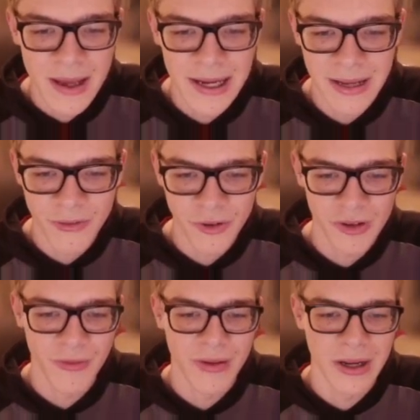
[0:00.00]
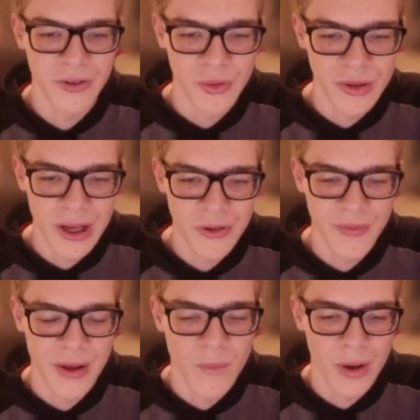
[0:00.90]
Again, very similar for the next few days with
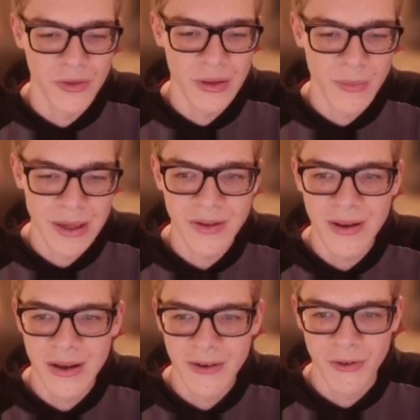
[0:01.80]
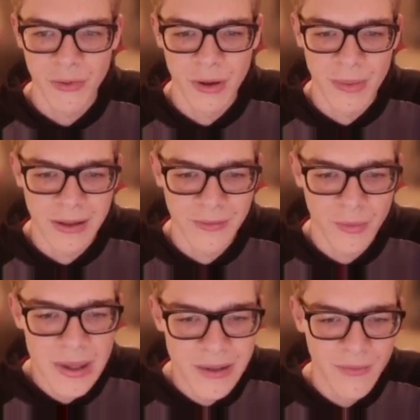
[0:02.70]
that westerly wind through the middle of the
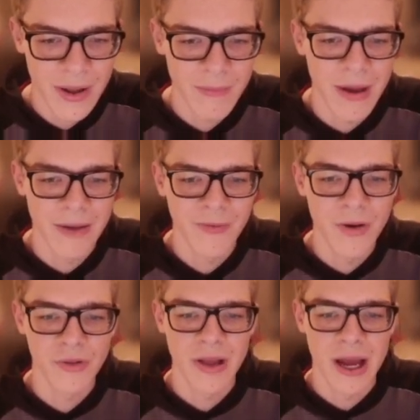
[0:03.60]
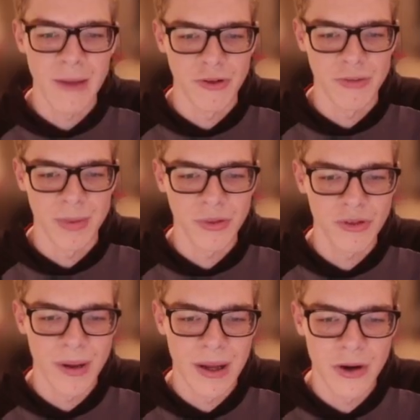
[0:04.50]
week. Then by Thursday, high pressure builds
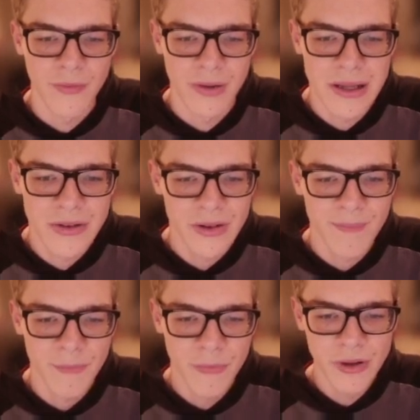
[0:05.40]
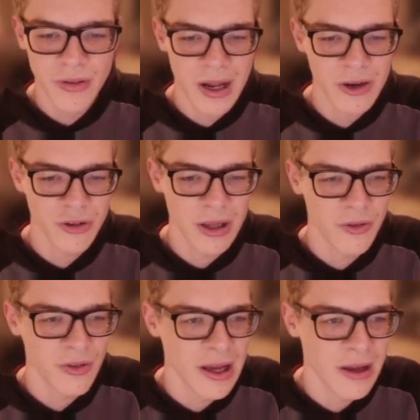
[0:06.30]
to our north and east, brings in actually a
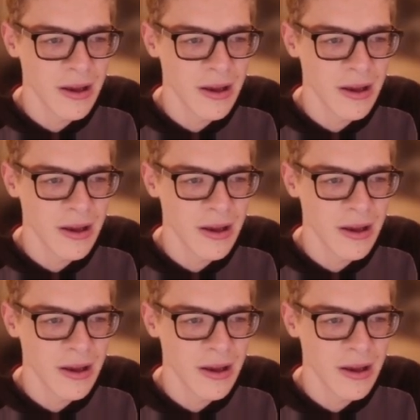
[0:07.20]
slacker